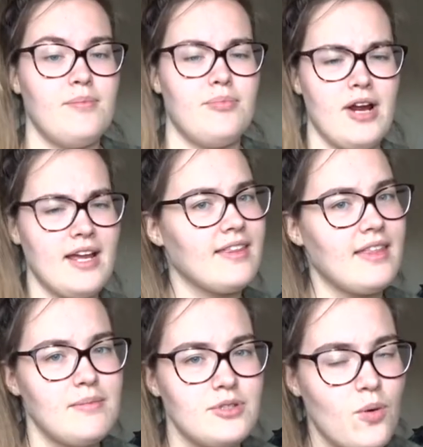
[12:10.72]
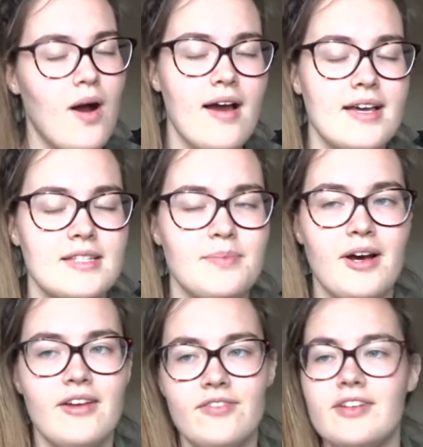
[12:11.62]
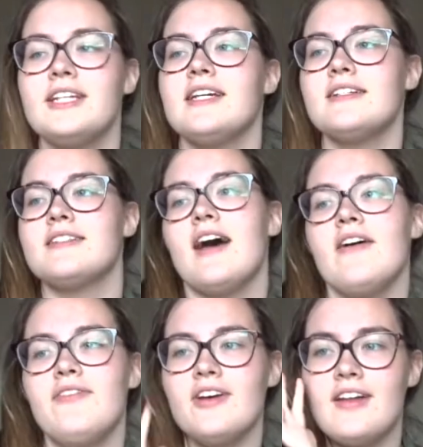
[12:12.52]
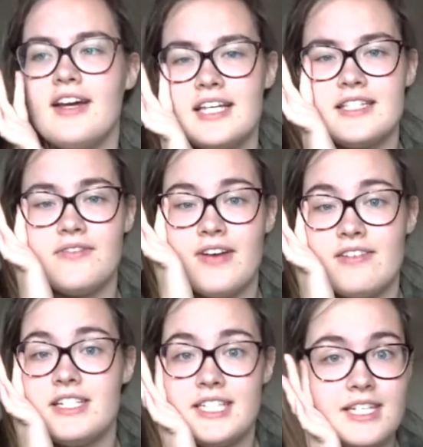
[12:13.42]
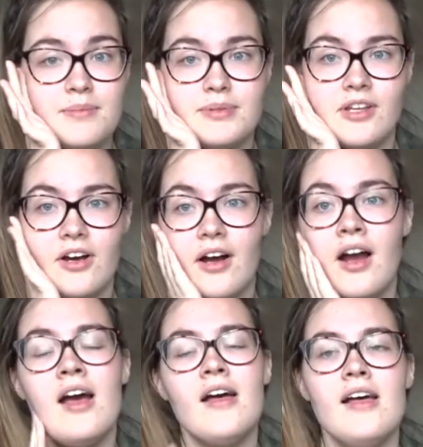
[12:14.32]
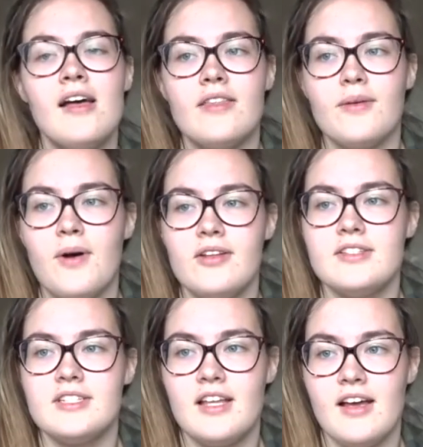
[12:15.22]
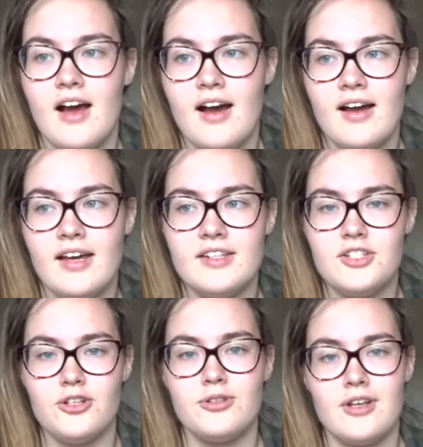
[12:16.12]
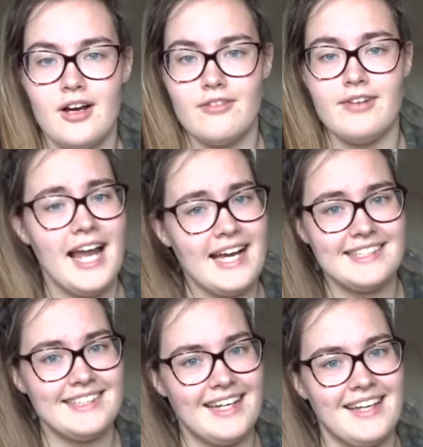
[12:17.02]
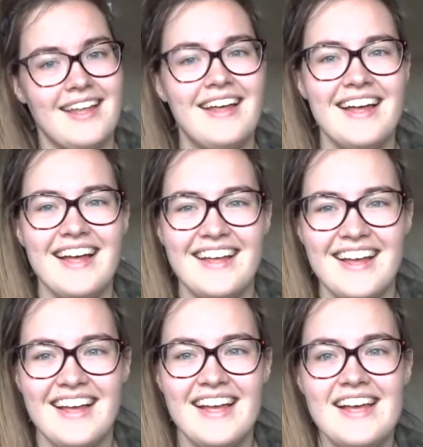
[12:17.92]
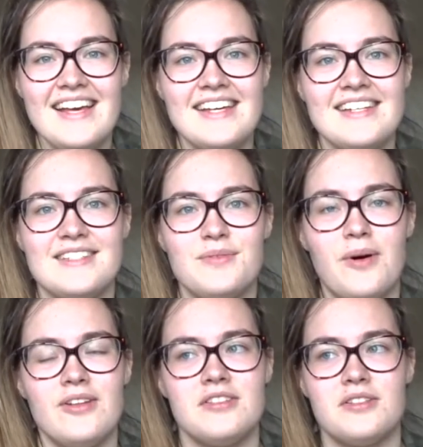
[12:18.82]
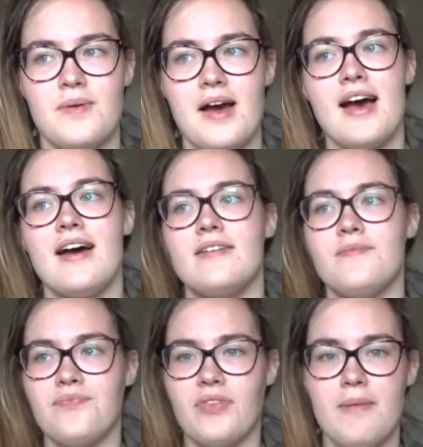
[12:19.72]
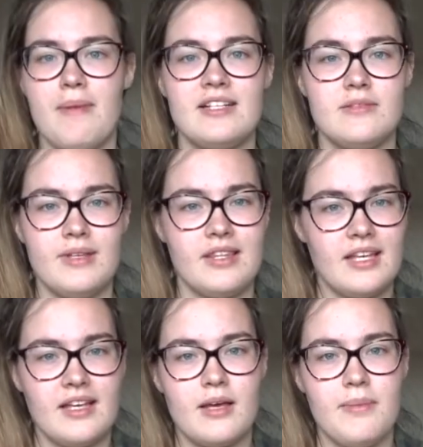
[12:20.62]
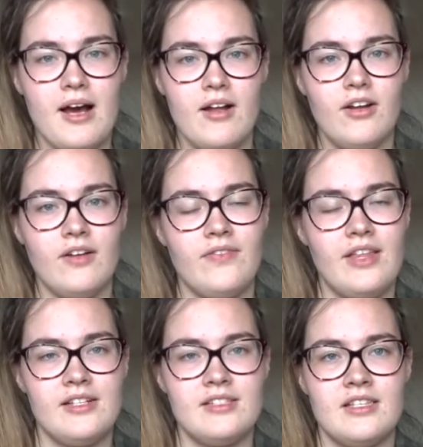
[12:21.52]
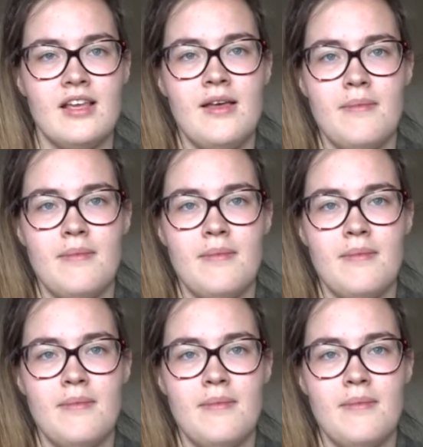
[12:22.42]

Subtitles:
Break Them Twice by Phineas. I feel like it's a very deep song. The ones that I choose are relaxing, is ones where it makes me think about a lot of things.